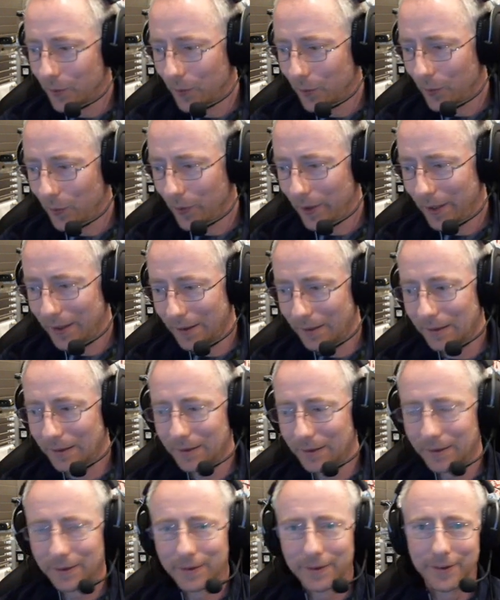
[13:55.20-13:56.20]
Well,
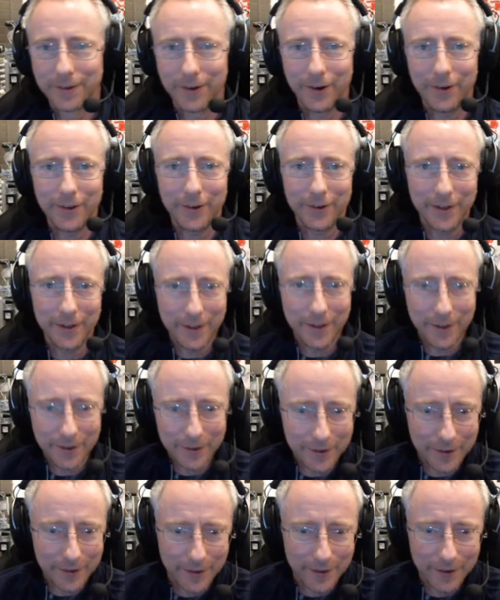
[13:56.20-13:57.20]
are there any
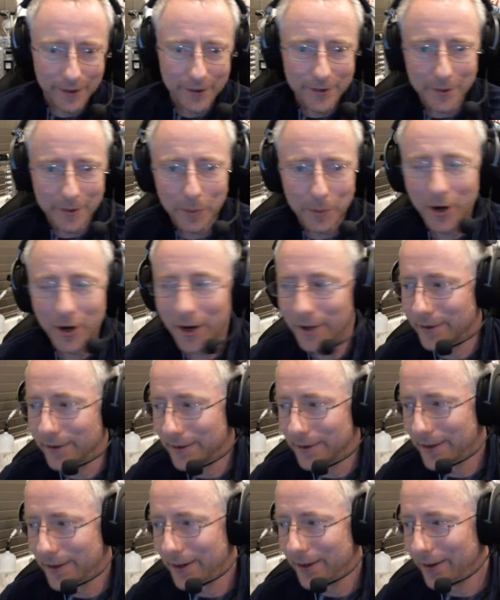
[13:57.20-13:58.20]
other
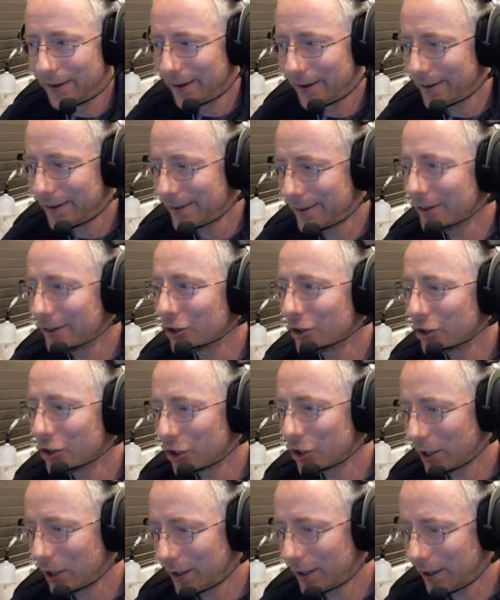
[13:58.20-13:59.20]
surprises here? I guess I should
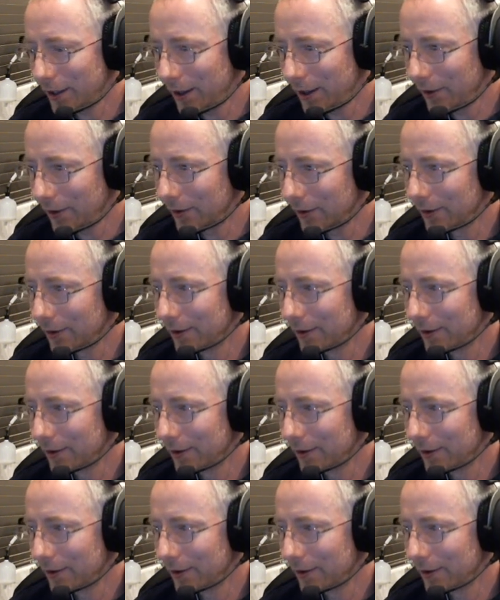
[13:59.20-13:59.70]
check that out.